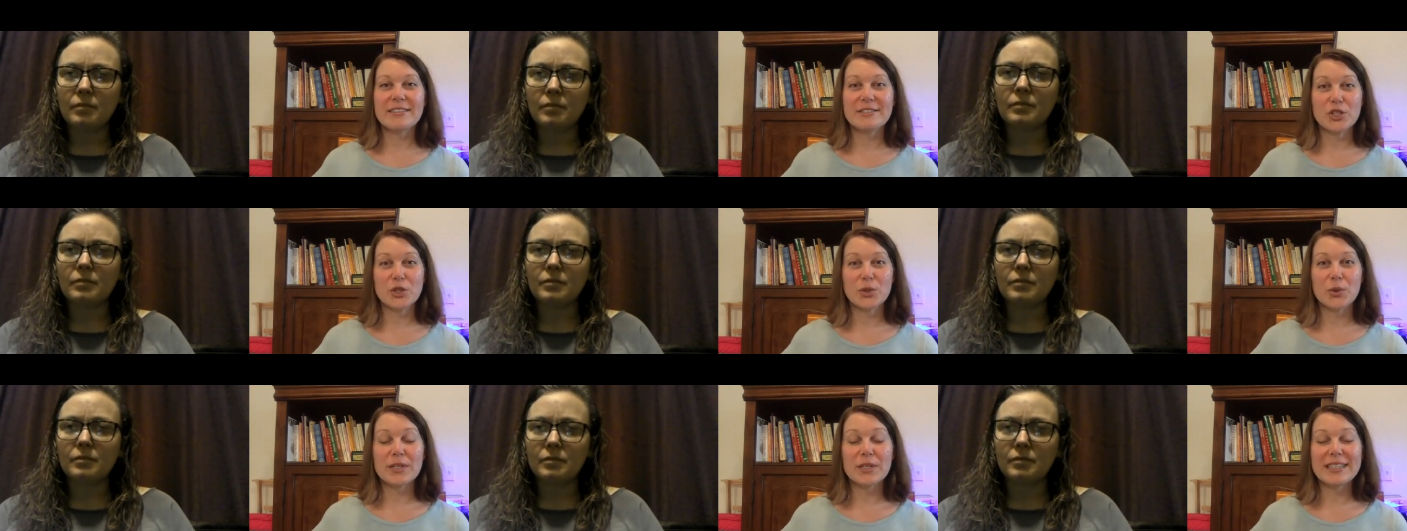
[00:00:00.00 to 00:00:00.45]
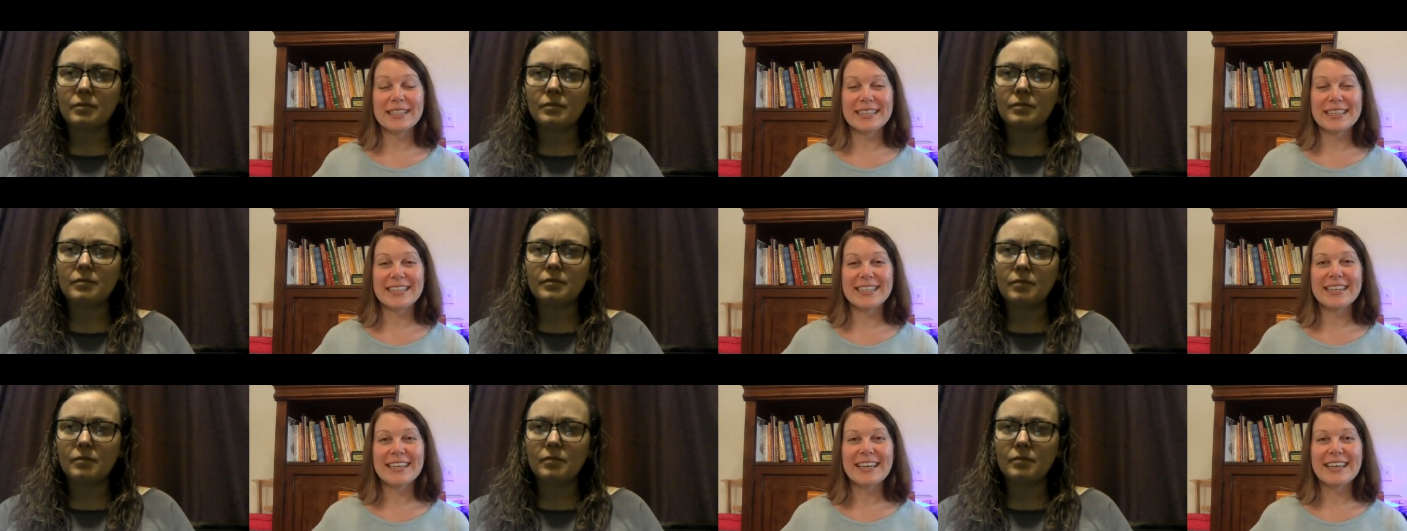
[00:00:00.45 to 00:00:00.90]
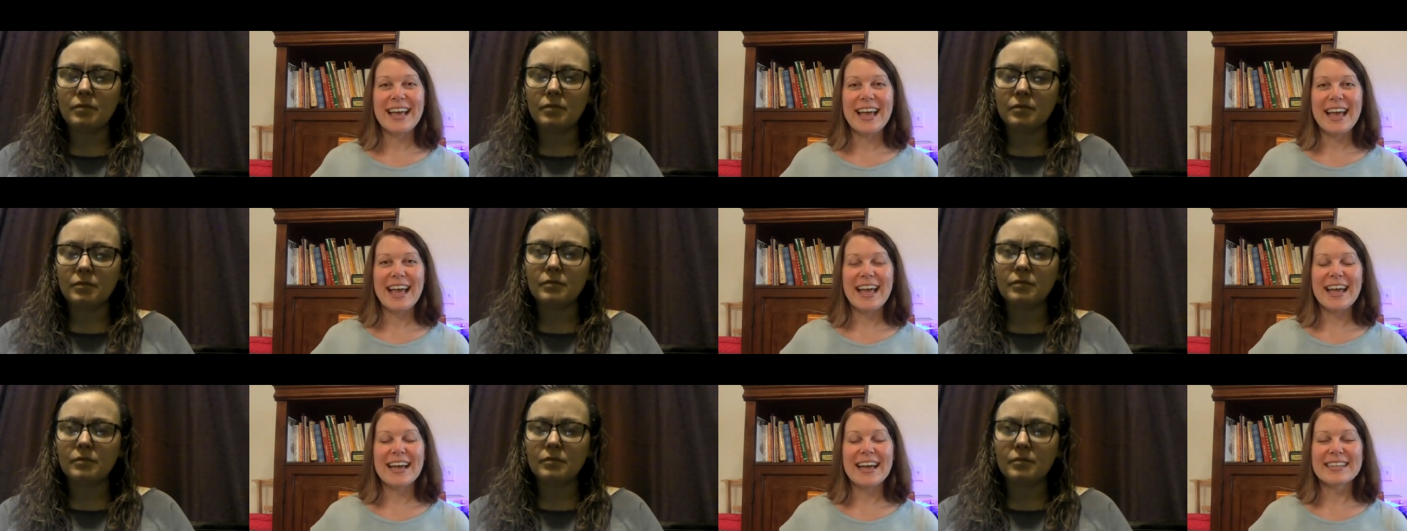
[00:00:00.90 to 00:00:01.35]
Speaker 1: shortly.
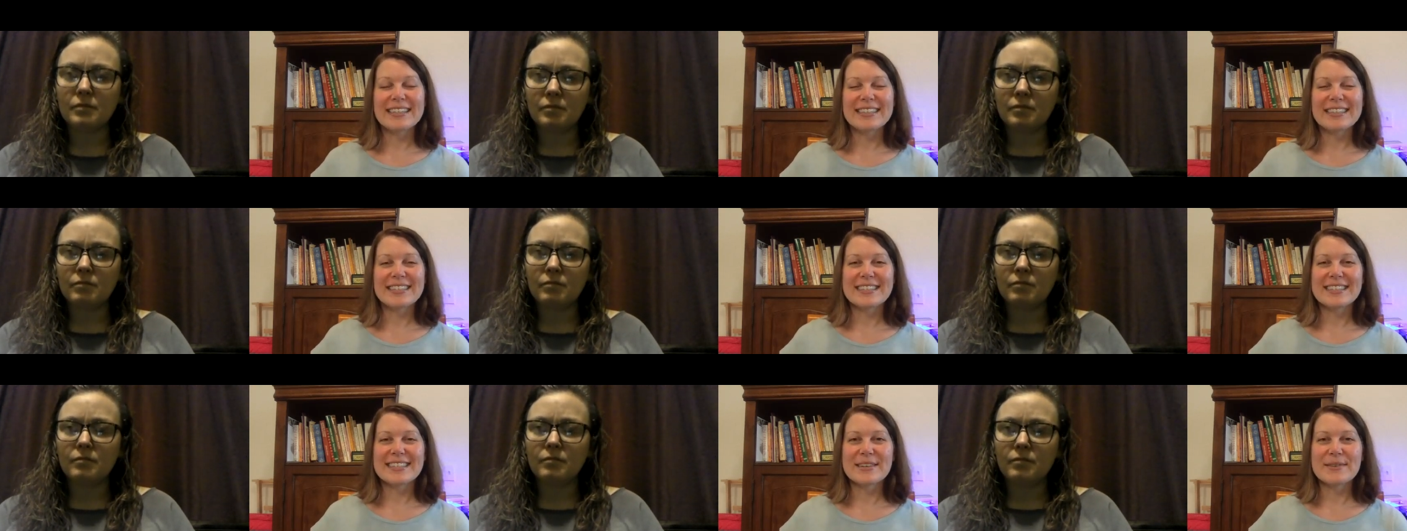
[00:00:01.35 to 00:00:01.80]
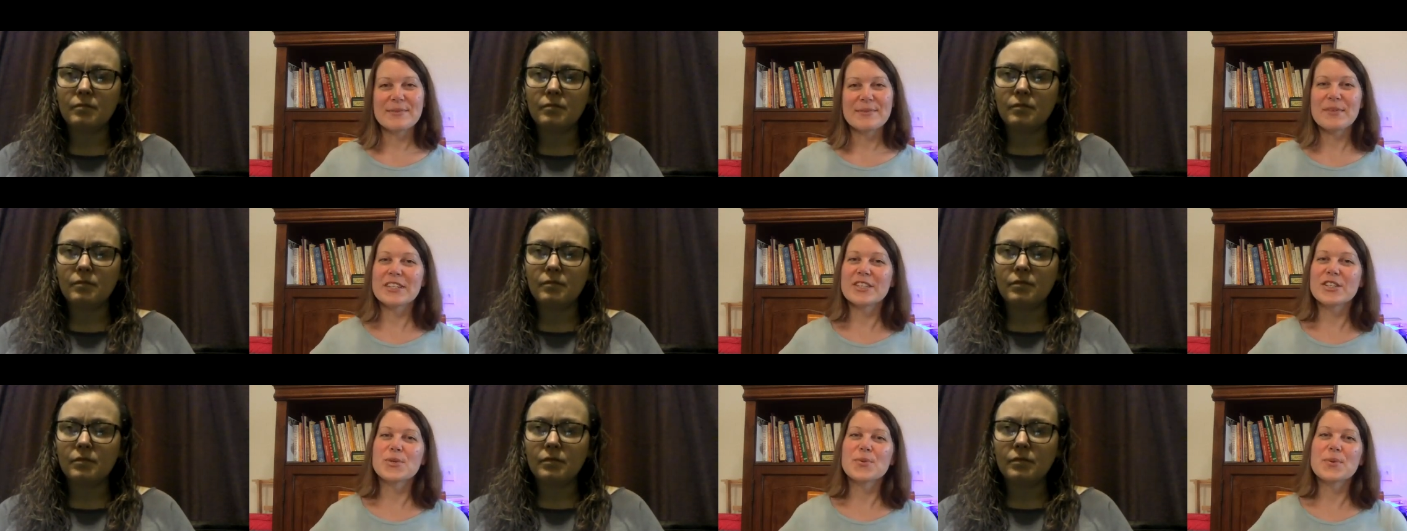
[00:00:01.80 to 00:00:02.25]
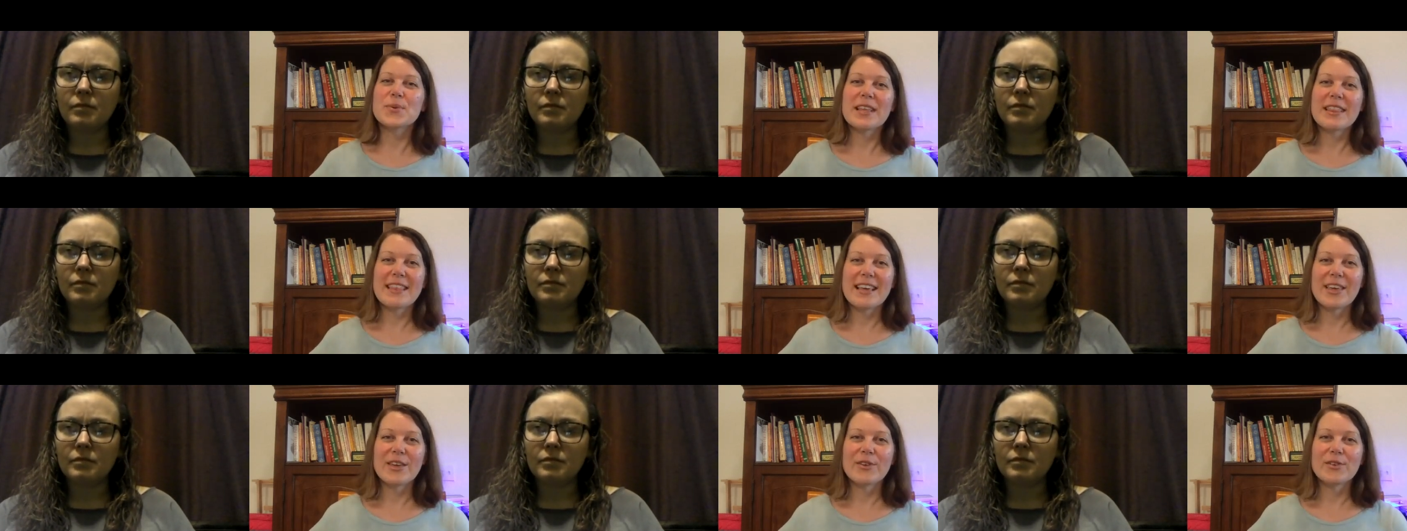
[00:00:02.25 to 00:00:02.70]
And um, I just want to
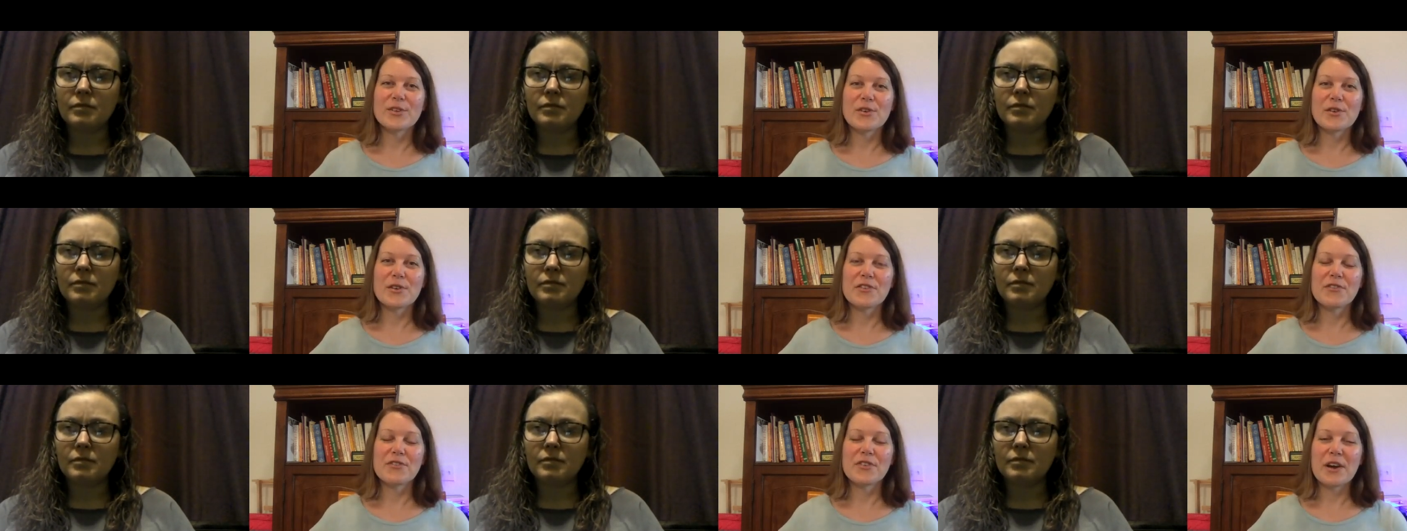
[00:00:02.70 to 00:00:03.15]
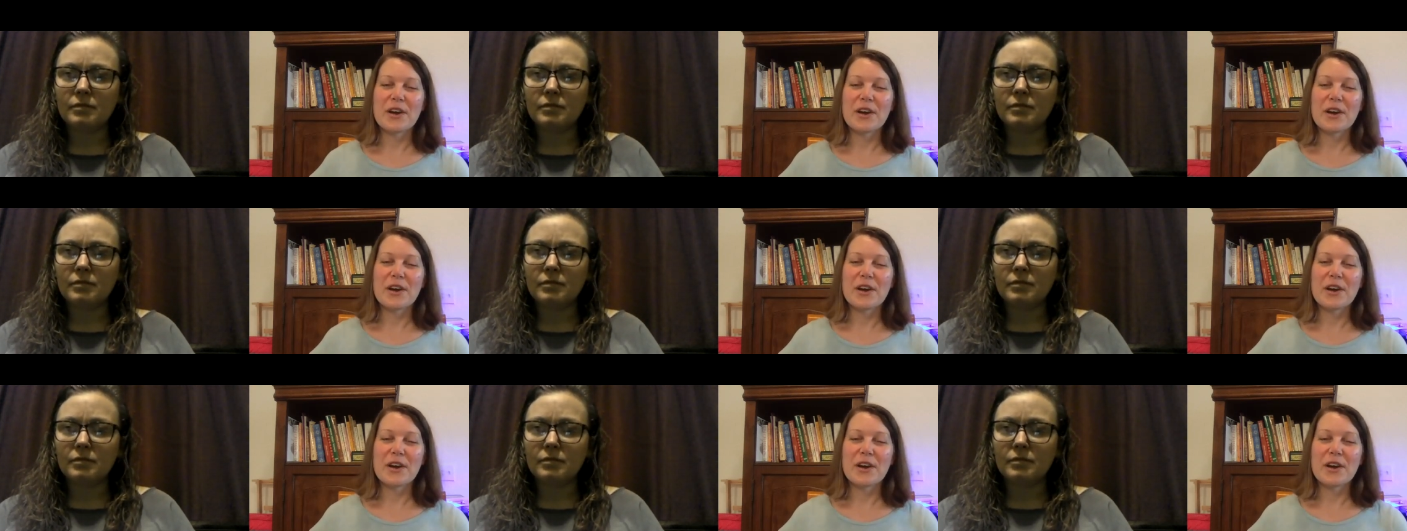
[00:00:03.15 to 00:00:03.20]
thank you, Tonee, for